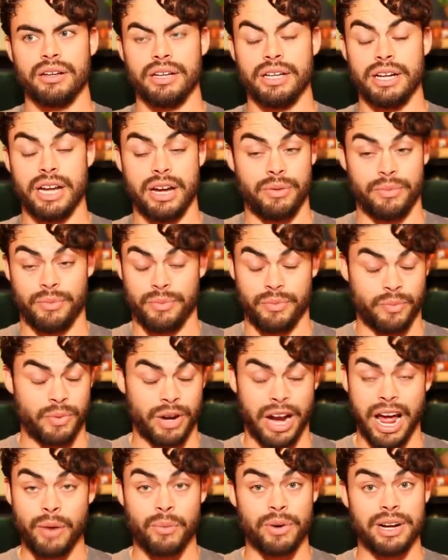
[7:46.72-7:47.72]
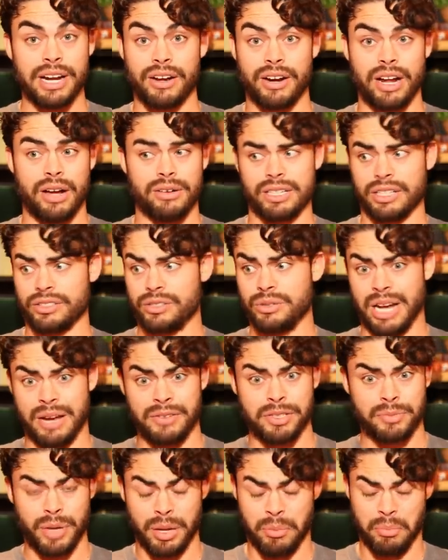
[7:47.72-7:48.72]
And I, when I went out, I was like, dude, I
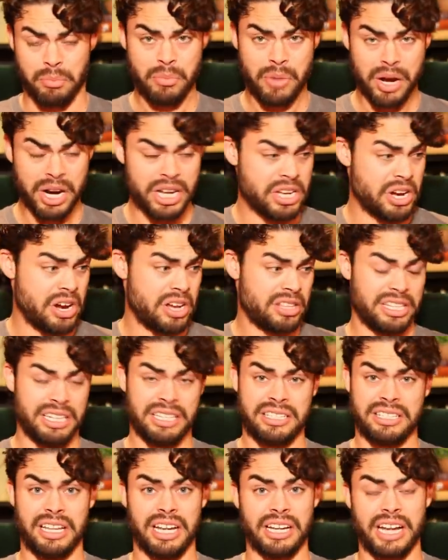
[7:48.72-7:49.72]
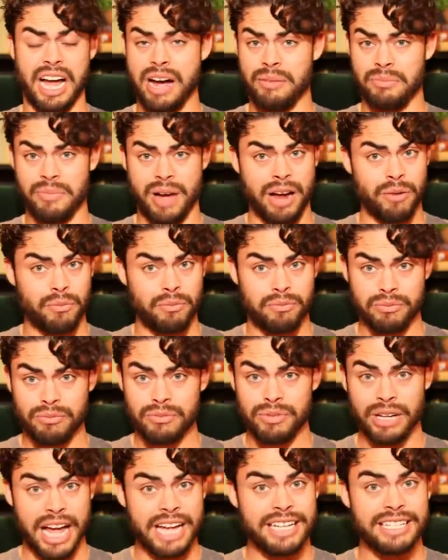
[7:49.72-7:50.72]
spent money on this. Like, I'm,
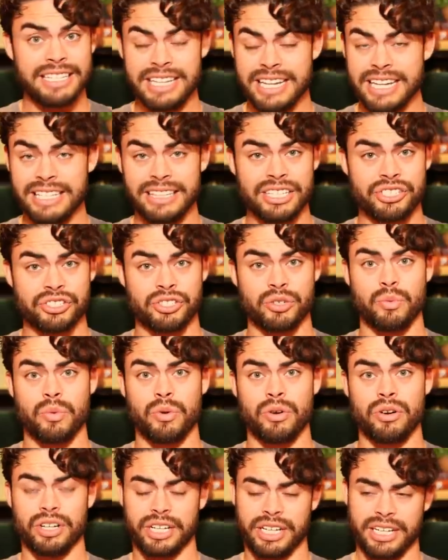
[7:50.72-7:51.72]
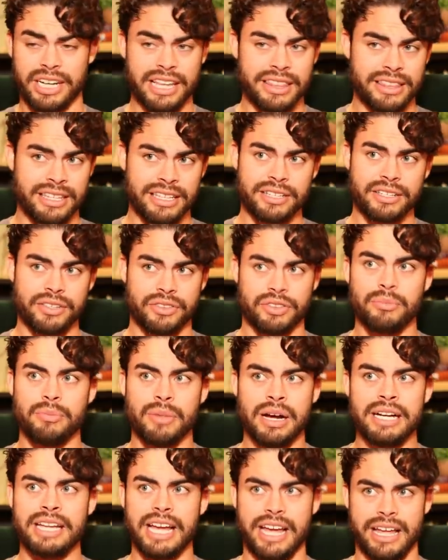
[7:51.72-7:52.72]
I, I need this to work. And I think the
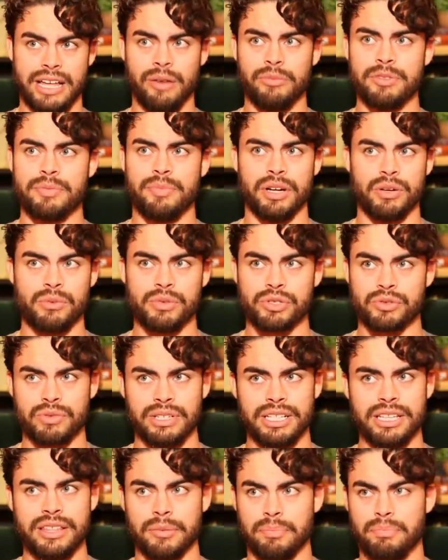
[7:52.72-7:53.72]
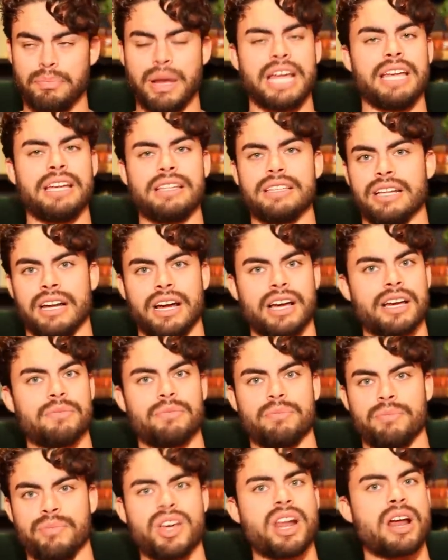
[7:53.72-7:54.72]
money helped, but it was really the pain that I,
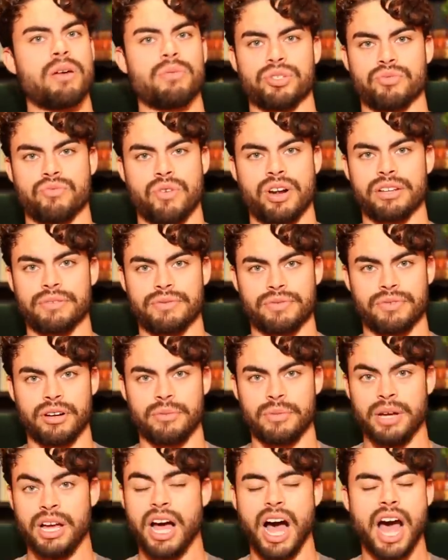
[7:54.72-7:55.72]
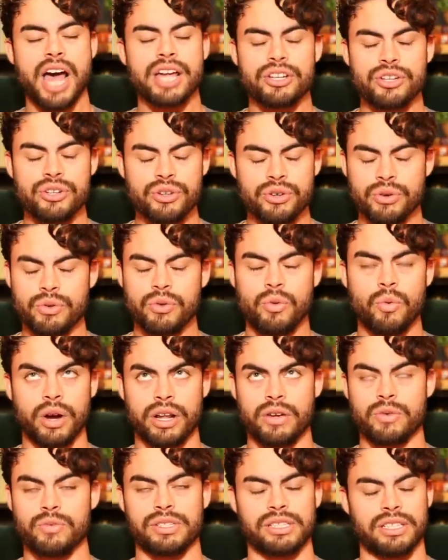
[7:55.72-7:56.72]
that I was running from. I knew
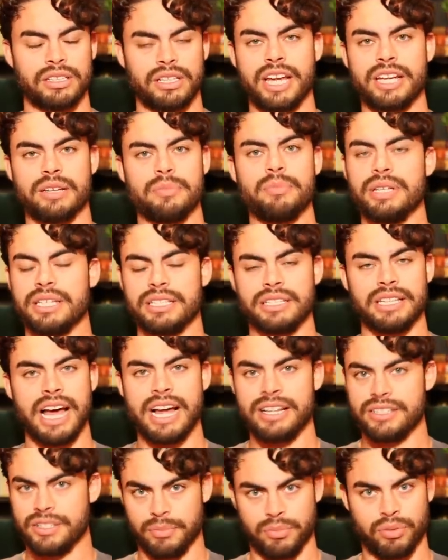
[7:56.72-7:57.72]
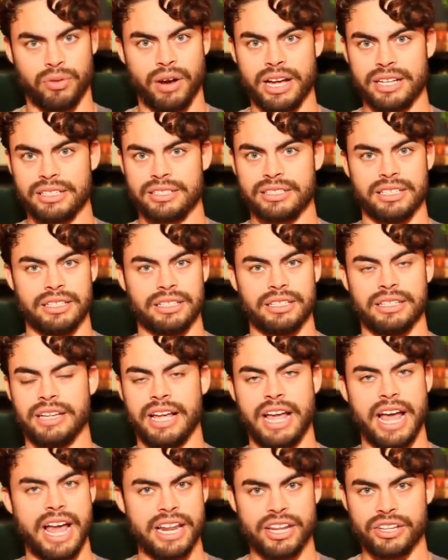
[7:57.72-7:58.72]
what it was like being that depressed and
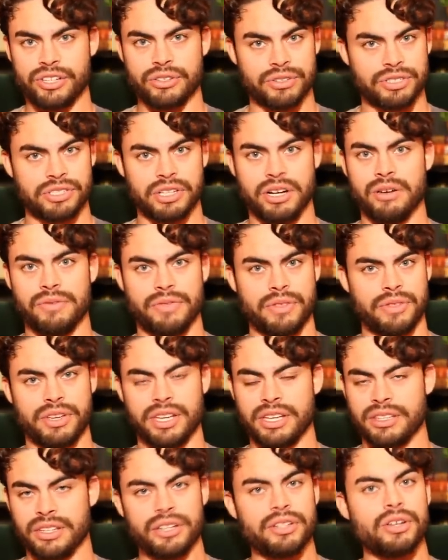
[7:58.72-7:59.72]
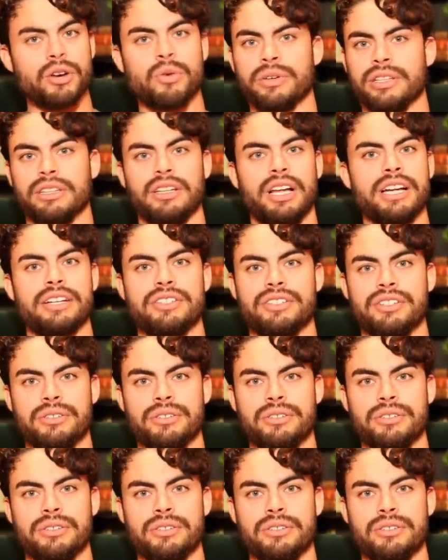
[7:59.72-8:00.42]
hating yourself and thinking that no one liked